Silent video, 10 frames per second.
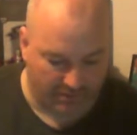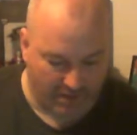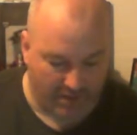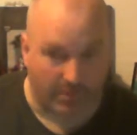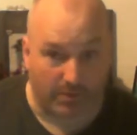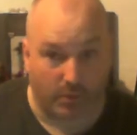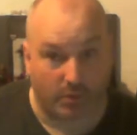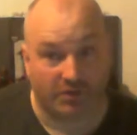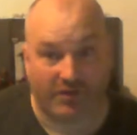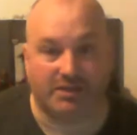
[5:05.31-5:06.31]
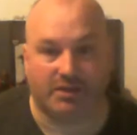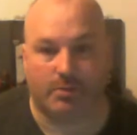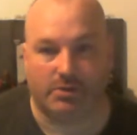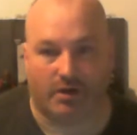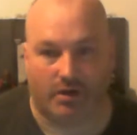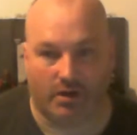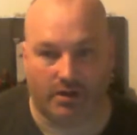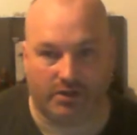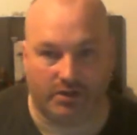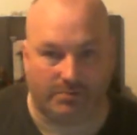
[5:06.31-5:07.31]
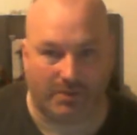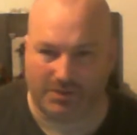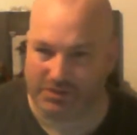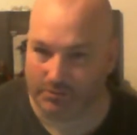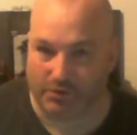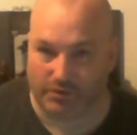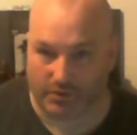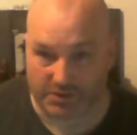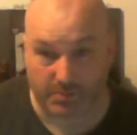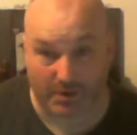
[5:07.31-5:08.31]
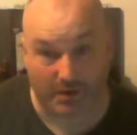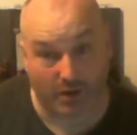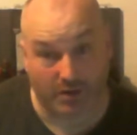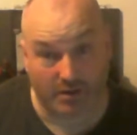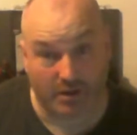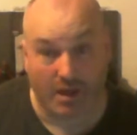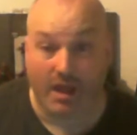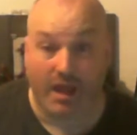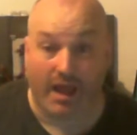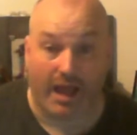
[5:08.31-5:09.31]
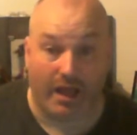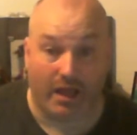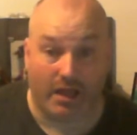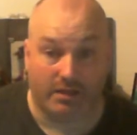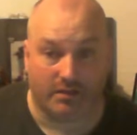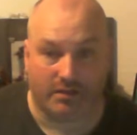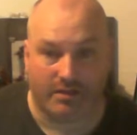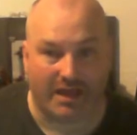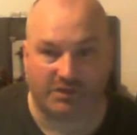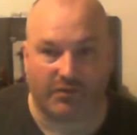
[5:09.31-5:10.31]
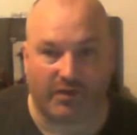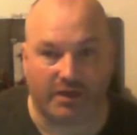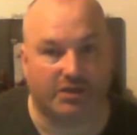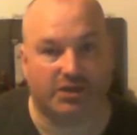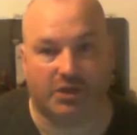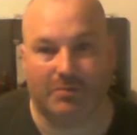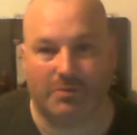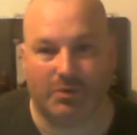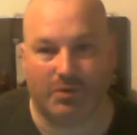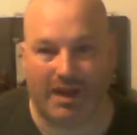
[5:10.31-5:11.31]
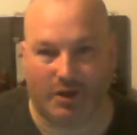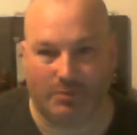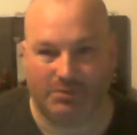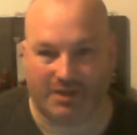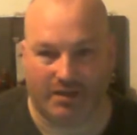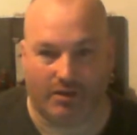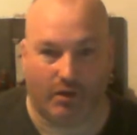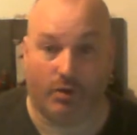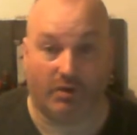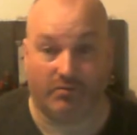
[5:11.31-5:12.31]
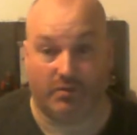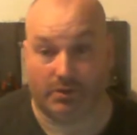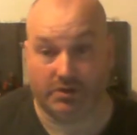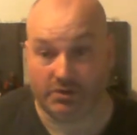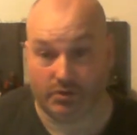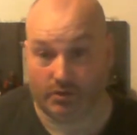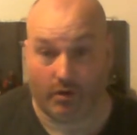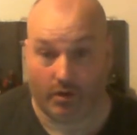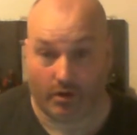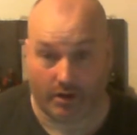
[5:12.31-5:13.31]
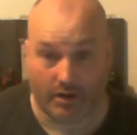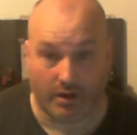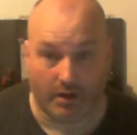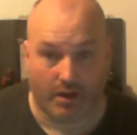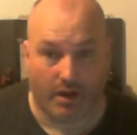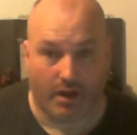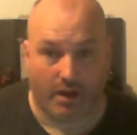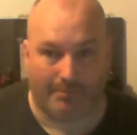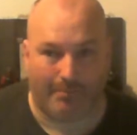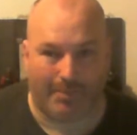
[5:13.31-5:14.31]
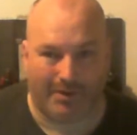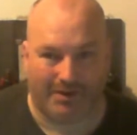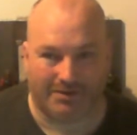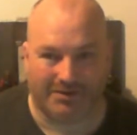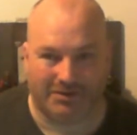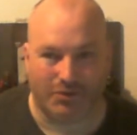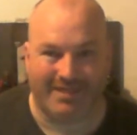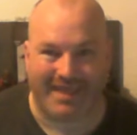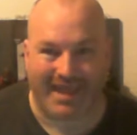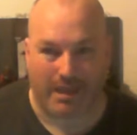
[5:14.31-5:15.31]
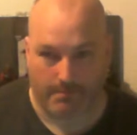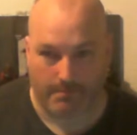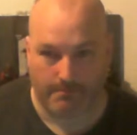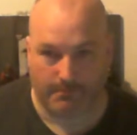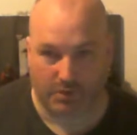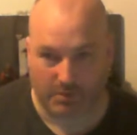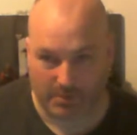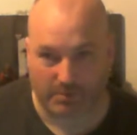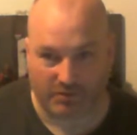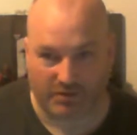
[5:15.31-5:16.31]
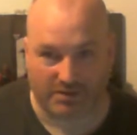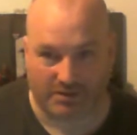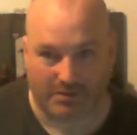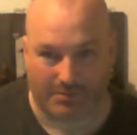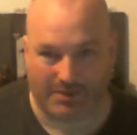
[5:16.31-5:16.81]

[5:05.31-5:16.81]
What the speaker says: people dressed up as Harley, maybe some doing their own spin on it, and That's fine. Some people get upset that, oh, everybody's doing Harley. But to them, to the people dressing up,